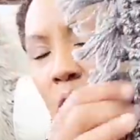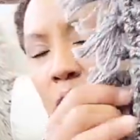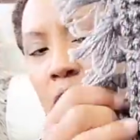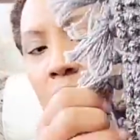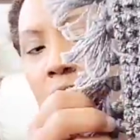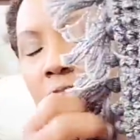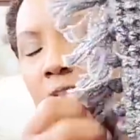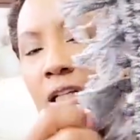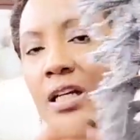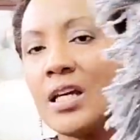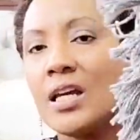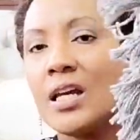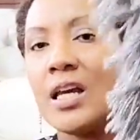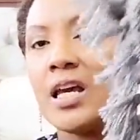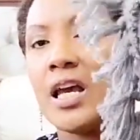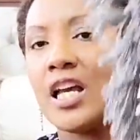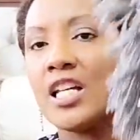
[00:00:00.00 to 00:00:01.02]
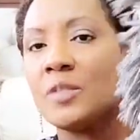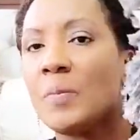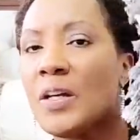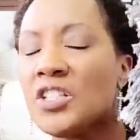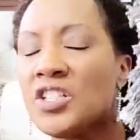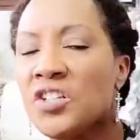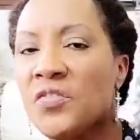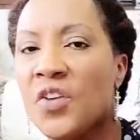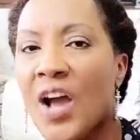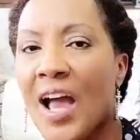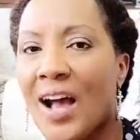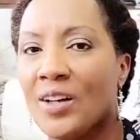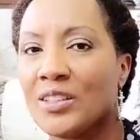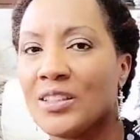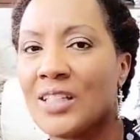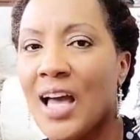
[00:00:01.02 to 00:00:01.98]
look, especially for
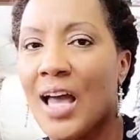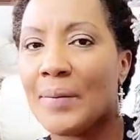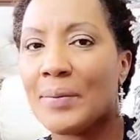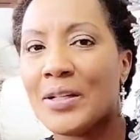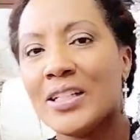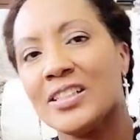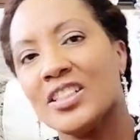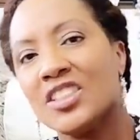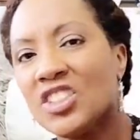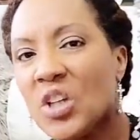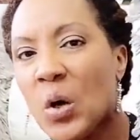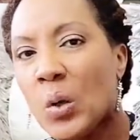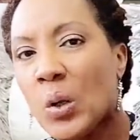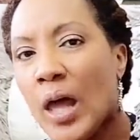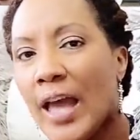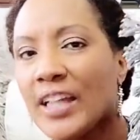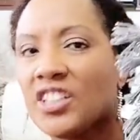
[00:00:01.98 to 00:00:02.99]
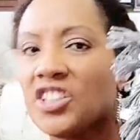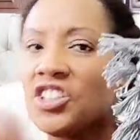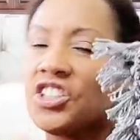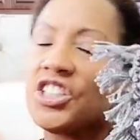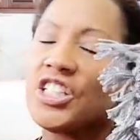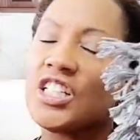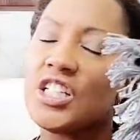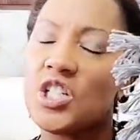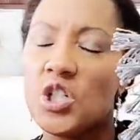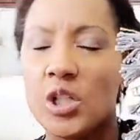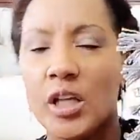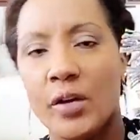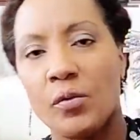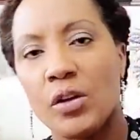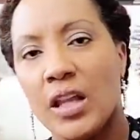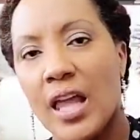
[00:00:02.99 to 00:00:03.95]
outside because it's so like chill
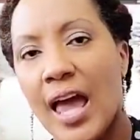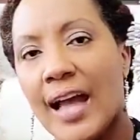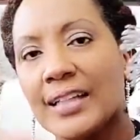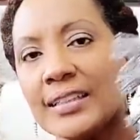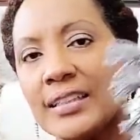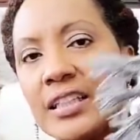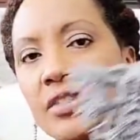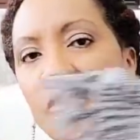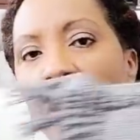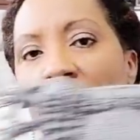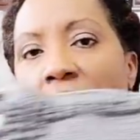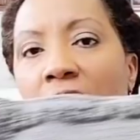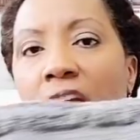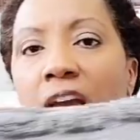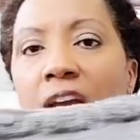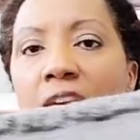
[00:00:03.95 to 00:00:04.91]
and relaxing, right?